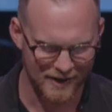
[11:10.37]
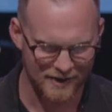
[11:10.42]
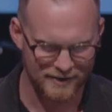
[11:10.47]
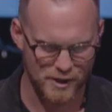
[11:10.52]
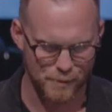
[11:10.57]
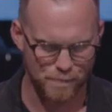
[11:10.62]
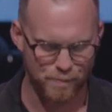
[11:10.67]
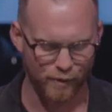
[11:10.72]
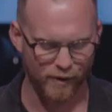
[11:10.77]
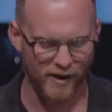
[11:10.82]

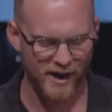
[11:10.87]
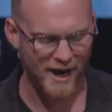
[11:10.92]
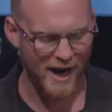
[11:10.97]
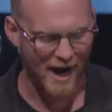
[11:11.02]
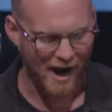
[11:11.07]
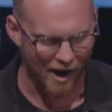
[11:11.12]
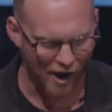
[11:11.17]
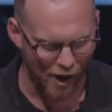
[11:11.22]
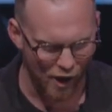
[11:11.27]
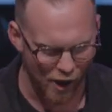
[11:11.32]
to bring
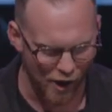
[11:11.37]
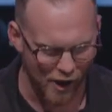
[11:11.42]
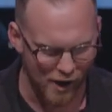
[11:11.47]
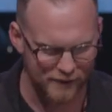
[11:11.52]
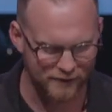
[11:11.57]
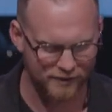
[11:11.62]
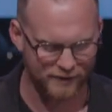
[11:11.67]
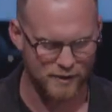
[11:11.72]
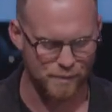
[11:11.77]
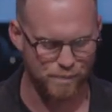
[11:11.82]
our
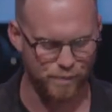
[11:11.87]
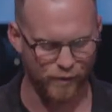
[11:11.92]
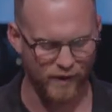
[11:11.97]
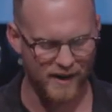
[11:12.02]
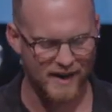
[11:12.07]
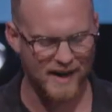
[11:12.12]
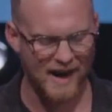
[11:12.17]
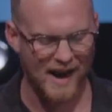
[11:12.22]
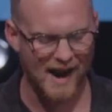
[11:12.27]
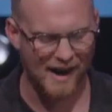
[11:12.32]
hurts, to
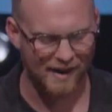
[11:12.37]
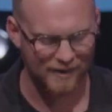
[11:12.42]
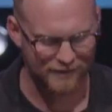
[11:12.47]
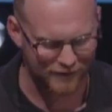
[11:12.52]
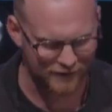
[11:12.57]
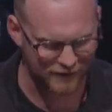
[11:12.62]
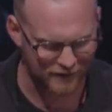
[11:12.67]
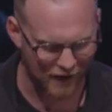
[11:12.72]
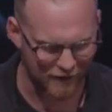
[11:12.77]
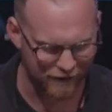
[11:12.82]
bring our
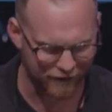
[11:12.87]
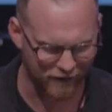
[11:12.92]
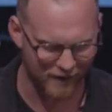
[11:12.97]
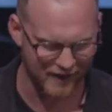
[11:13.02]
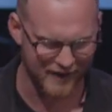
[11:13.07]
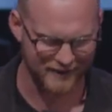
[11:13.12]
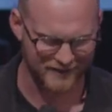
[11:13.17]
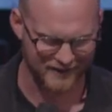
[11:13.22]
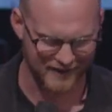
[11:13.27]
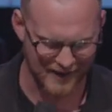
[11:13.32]

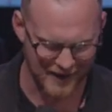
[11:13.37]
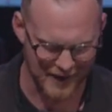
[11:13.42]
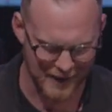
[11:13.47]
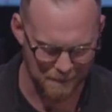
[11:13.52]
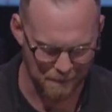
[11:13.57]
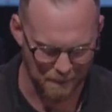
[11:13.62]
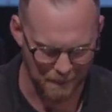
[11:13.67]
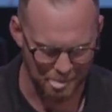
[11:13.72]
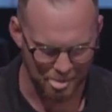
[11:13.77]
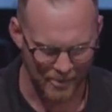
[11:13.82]
suffering to
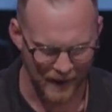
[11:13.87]
him.